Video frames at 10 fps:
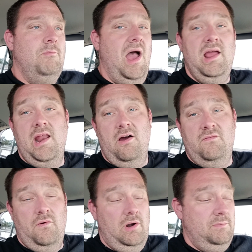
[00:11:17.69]
buy it now
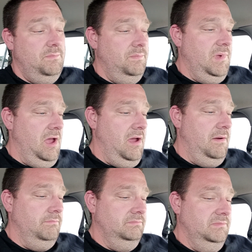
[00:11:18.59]
form,
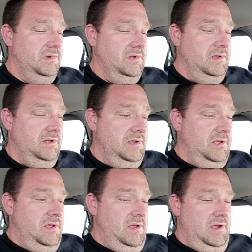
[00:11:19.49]
the
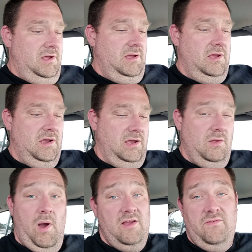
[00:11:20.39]

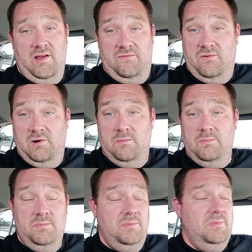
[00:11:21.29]
Wi-Fi form.